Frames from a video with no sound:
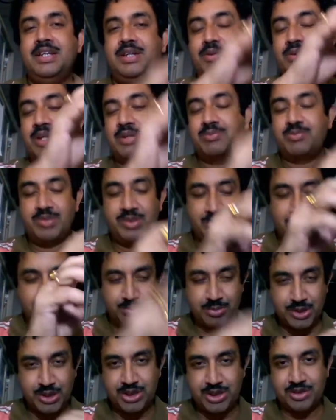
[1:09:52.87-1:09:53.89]
you can
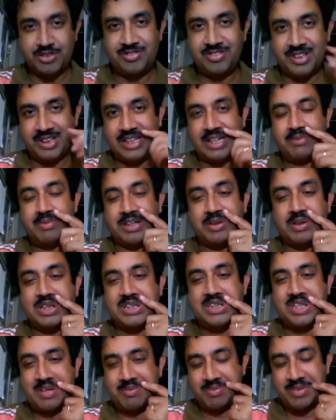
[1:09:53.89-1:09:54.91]
put for that particular
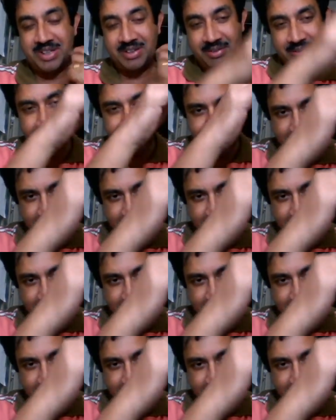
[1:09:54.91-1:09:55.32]
chapter